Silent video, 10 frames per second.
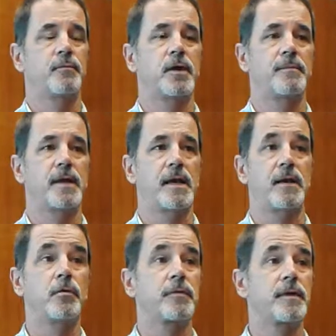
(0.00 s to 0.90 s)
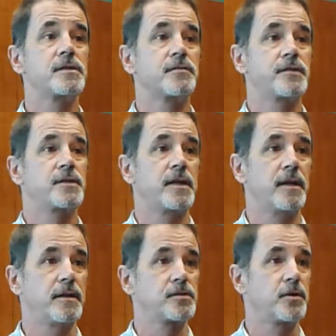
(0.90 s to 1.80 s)
what I mean, and I don't think
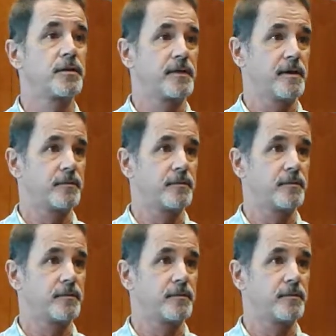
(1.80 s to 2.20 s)
sophisticated is a good thing.